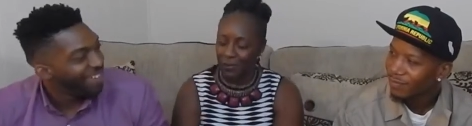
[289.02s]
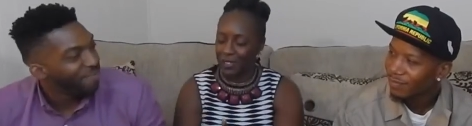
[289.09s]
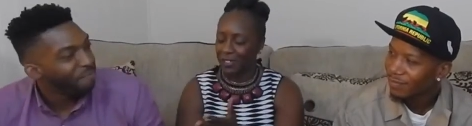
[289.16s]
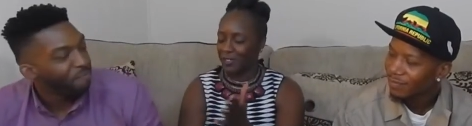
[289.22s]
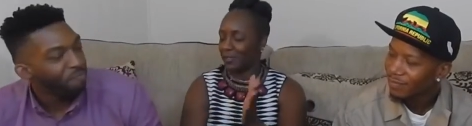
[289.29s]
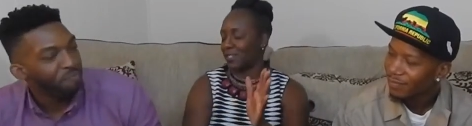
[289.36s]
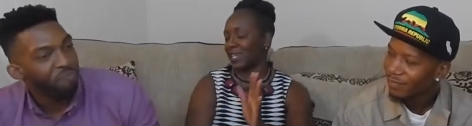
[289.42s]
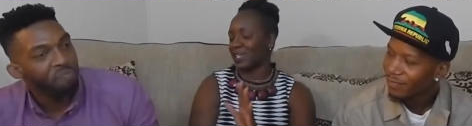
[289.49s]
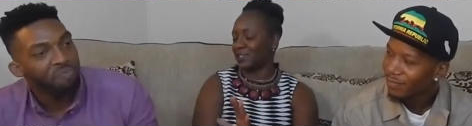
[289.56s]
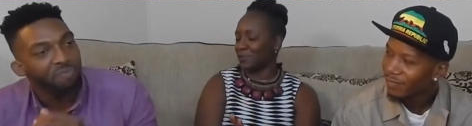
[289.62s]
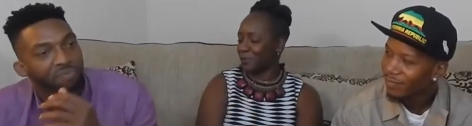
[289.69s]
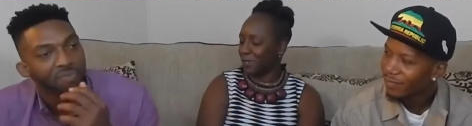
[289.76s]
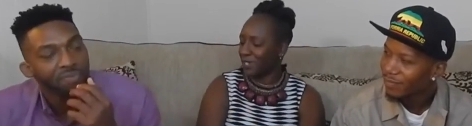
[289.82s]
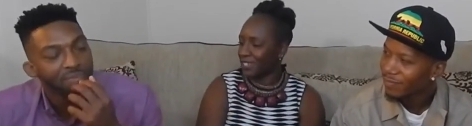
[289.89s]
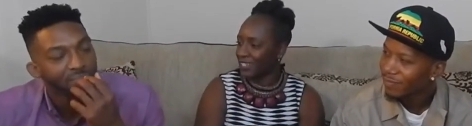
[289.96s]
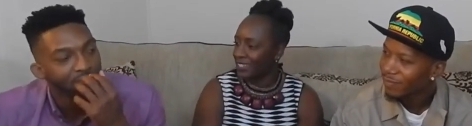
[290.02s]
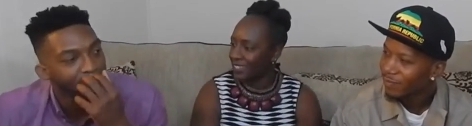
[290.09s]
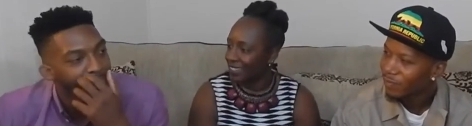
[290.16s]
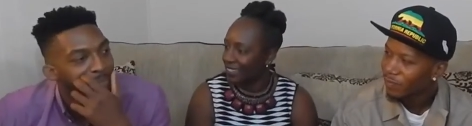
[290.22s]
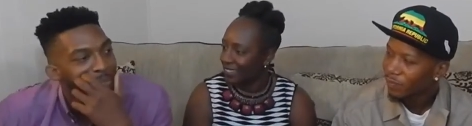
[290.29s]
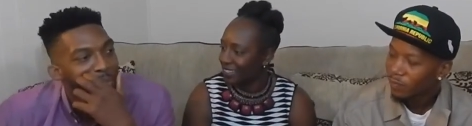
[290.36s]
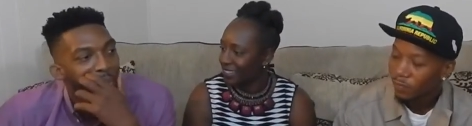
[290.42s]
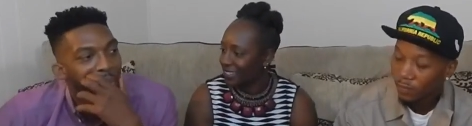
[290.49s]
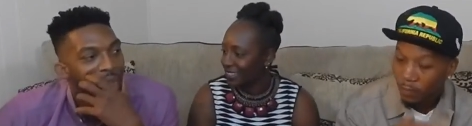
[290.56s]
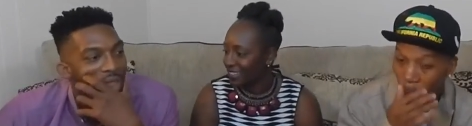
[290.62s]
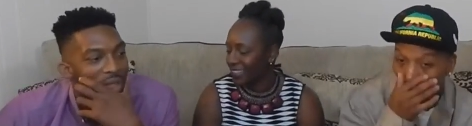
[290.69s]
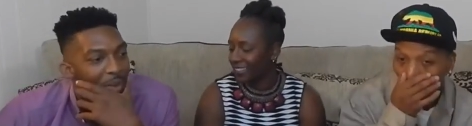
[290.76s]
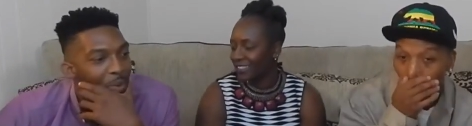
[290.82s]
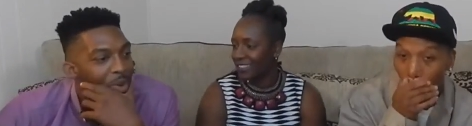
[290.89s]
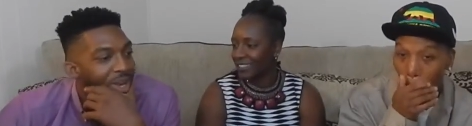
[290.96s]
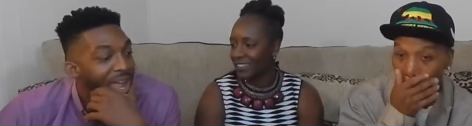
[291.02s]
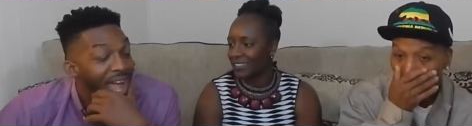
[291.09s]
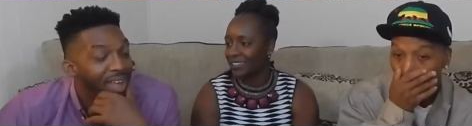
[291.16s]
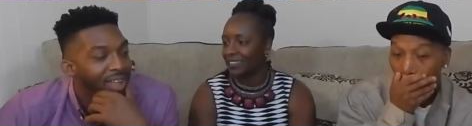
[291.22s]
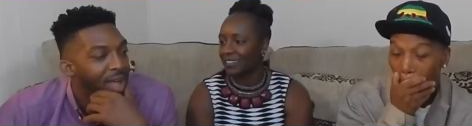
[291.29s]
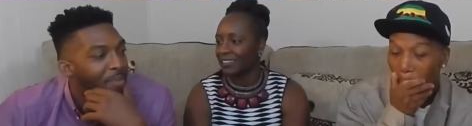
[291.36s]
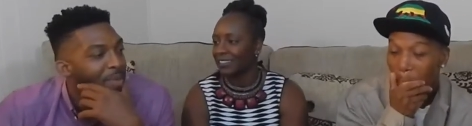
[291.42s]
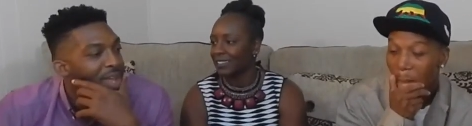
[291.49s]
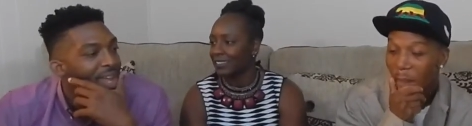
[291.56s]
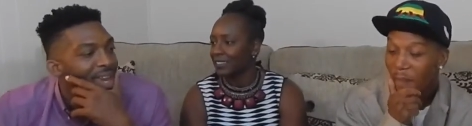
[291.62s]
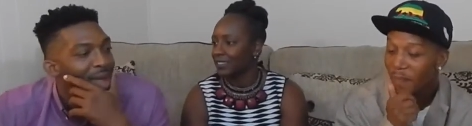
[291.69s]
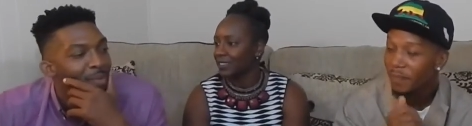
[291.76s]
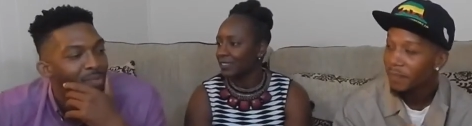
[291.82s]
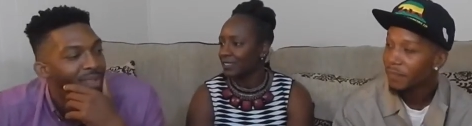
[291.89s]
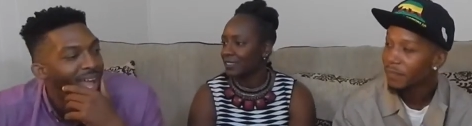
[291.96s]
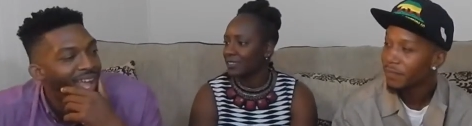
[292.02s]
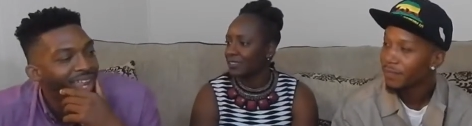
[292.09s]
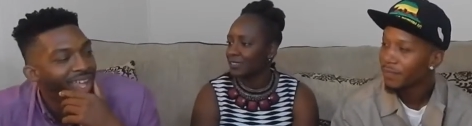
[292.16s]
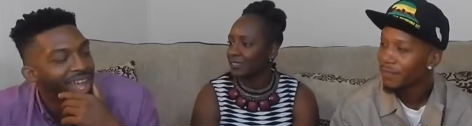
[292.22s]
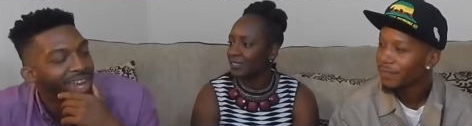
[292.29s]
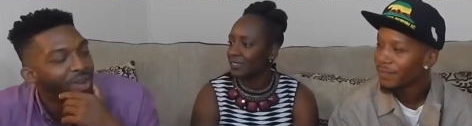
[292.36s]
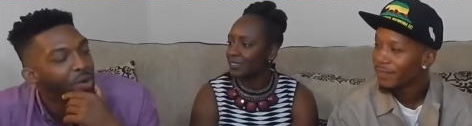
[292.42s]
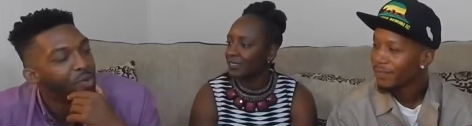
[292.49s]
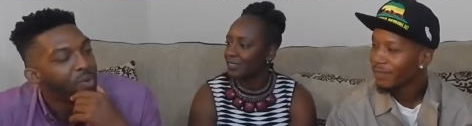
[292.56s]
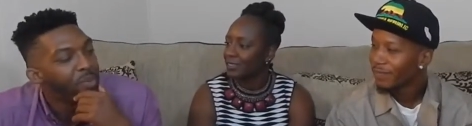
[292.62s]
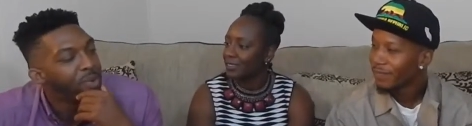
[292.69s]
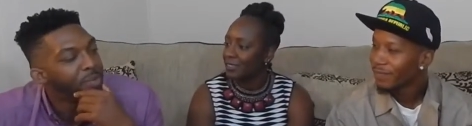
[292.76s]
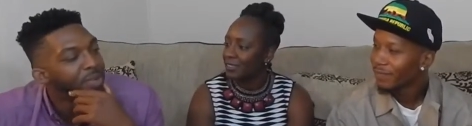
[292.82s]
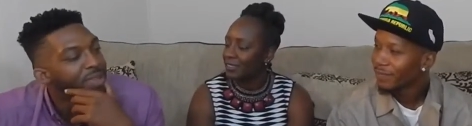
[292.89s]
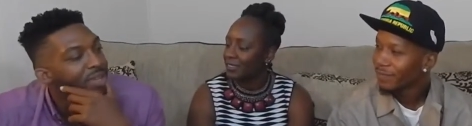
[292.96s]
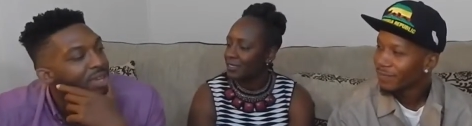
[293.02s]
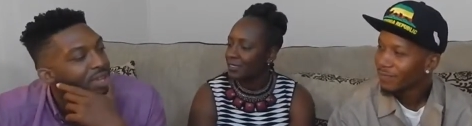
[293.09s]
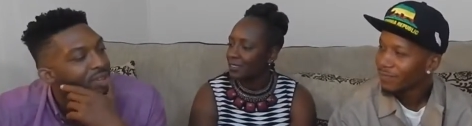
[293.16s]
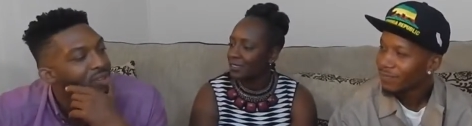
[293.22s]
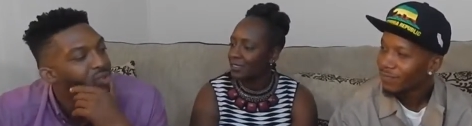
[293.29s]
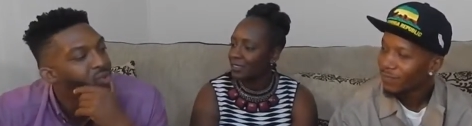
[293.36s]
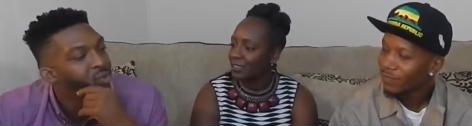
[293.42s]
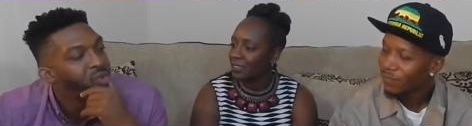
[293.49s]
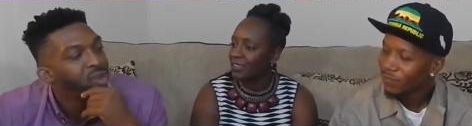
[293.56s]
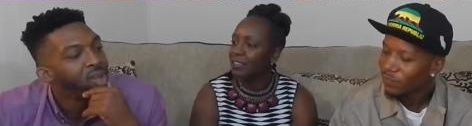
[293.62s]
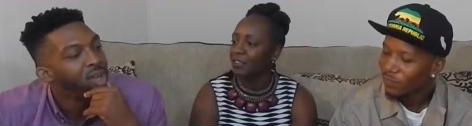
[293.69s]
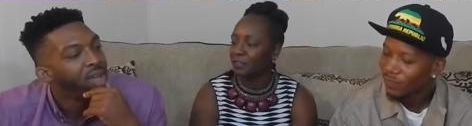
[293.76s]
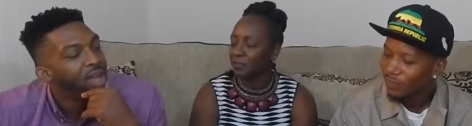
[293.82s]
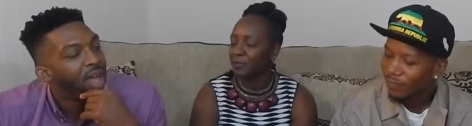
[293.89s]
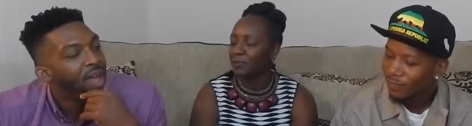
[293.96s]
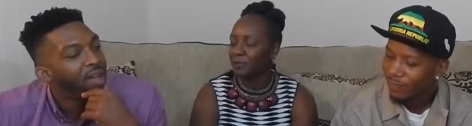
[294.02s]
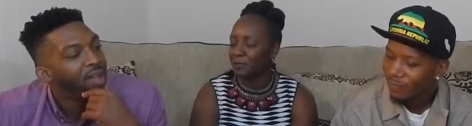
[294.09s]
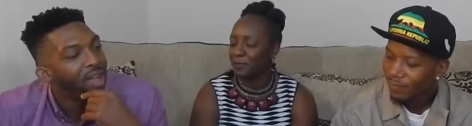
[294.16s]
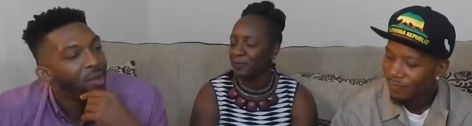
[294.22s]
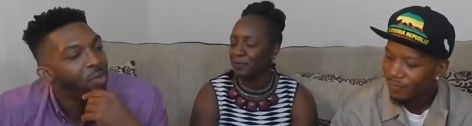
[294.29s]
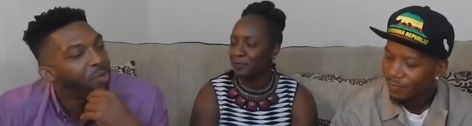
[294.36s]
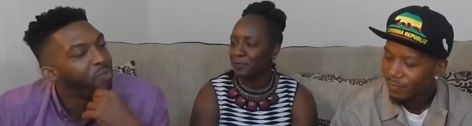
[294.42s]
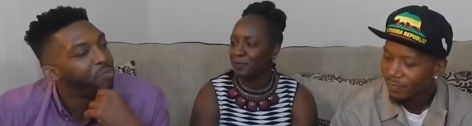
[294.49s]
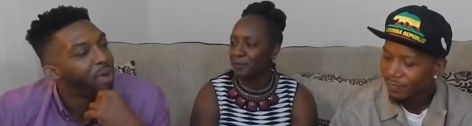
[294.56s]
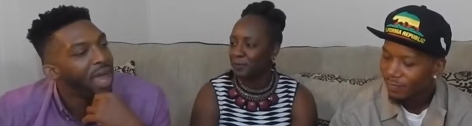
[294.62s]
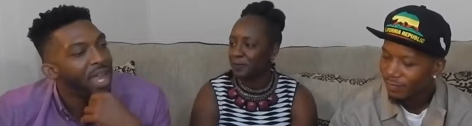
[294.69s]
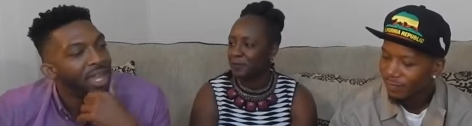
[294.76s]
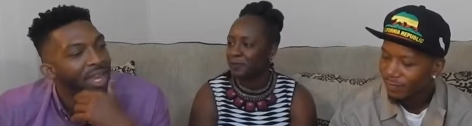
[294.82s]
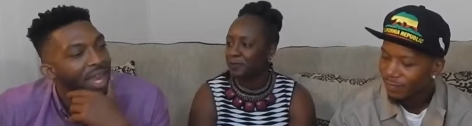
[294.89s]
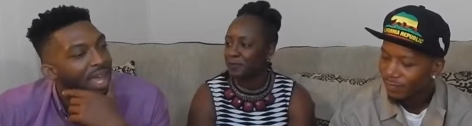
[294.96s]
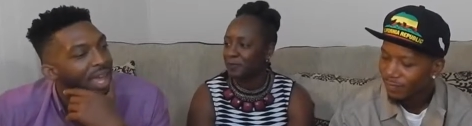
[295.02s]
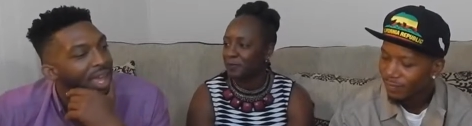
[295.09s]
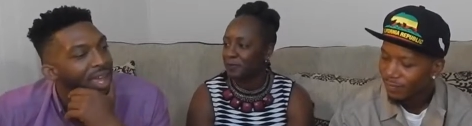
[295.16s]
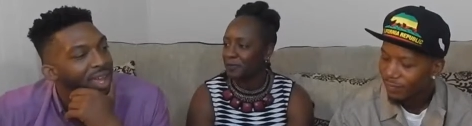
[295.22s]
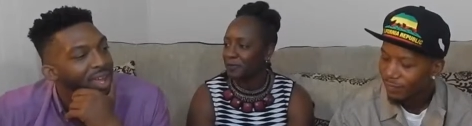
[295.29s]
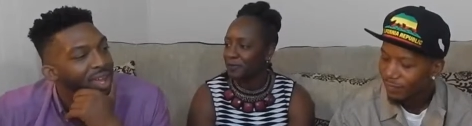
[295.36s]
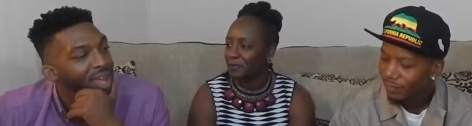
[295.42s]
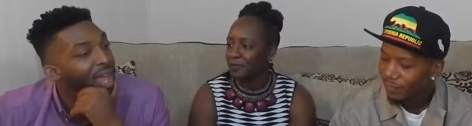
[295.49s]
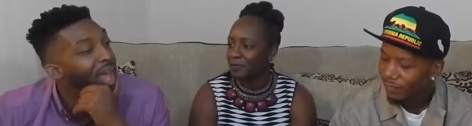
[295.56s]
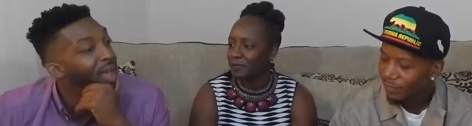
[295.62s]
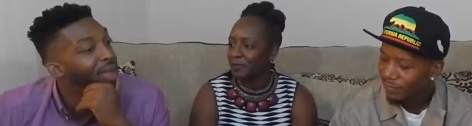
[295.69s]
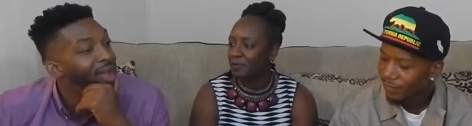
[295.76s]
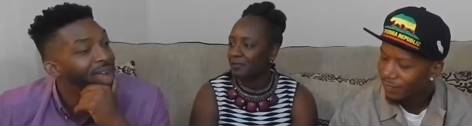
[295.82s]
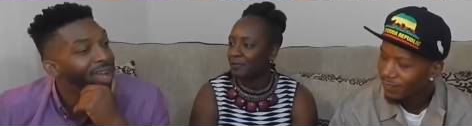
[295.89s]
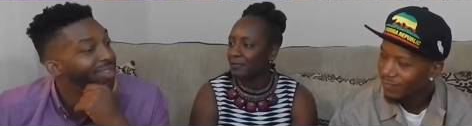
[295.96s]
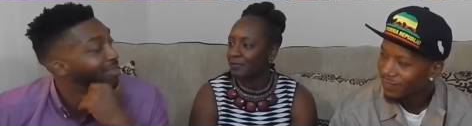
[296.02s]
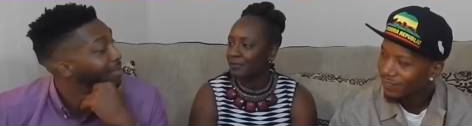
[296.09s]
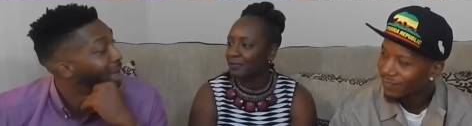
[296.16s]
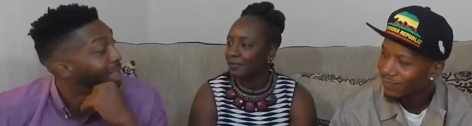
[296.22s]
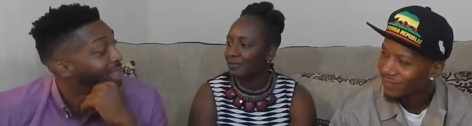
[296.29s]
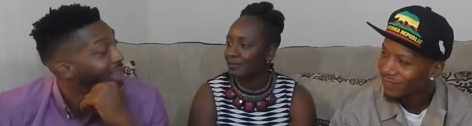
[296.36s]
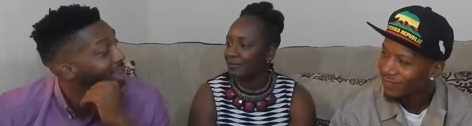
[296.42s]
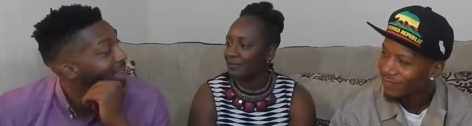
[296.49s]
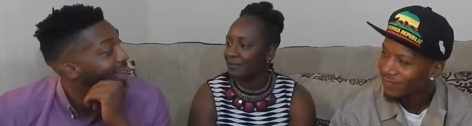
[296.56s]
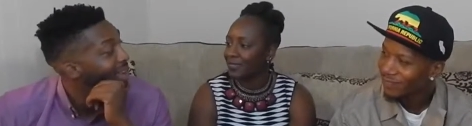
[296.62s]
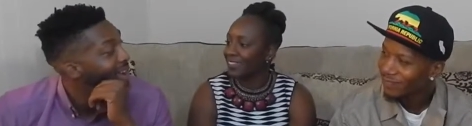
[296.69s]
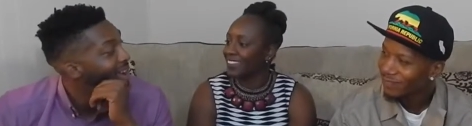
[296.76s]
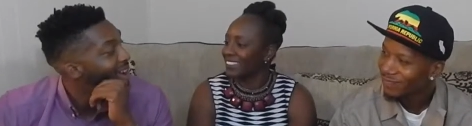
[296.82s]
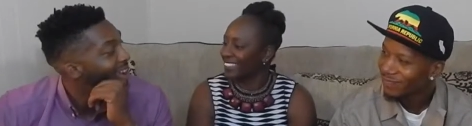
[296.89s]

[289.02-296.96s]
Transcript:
Speaker 1: it? What did you say to her?
Speaker 2: What I, I mean, I, I, I don't remember tell you the truth. I, I was probably like, yeah, I, I think they are.